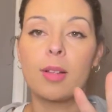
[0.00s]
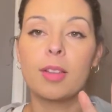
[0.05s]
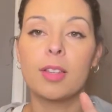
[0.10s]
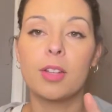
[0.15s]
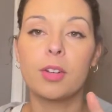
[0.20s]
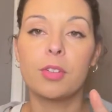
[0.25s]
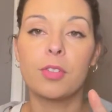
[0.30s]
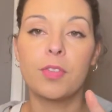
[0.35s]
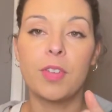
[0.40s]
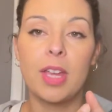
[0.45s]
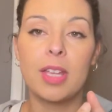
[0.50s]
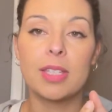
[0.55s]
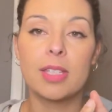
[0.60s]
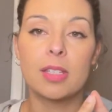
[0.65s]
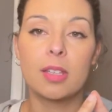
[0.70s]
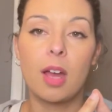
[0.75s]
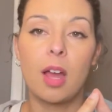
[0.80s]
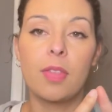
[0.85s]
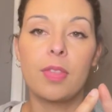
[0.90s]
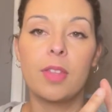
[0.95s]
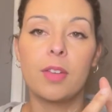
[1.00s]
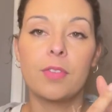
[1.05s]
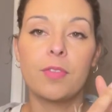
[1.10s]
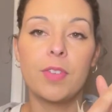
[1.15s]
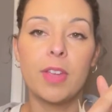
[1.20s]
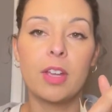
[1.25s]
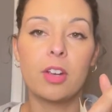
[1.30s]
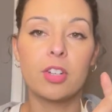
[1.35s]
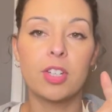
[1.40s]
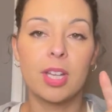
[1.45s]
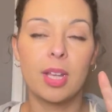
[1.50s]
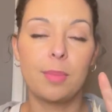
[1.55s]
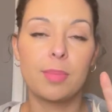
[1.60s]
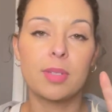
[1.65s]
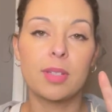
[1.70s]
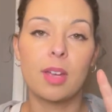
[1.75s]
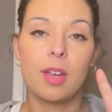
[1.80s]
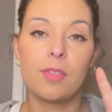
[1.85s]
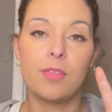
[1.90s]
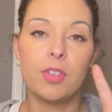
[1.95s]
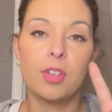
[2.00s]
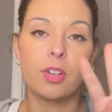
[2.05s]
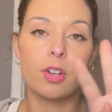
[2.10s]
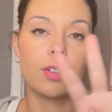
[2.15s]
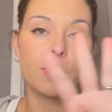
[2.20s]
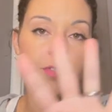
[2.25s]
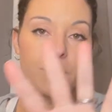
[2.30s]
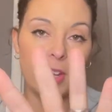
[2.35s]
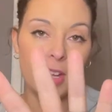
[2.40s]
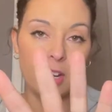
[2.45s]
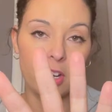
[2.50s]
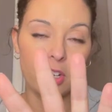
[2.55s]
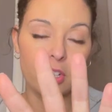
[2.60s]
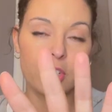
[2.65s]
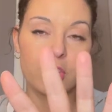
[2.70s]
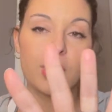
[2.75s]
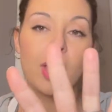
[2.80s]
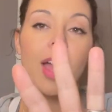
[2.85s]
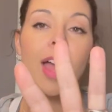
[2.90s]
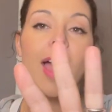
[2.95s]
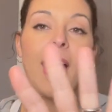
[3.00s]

little faces on the fingertips of your fingers,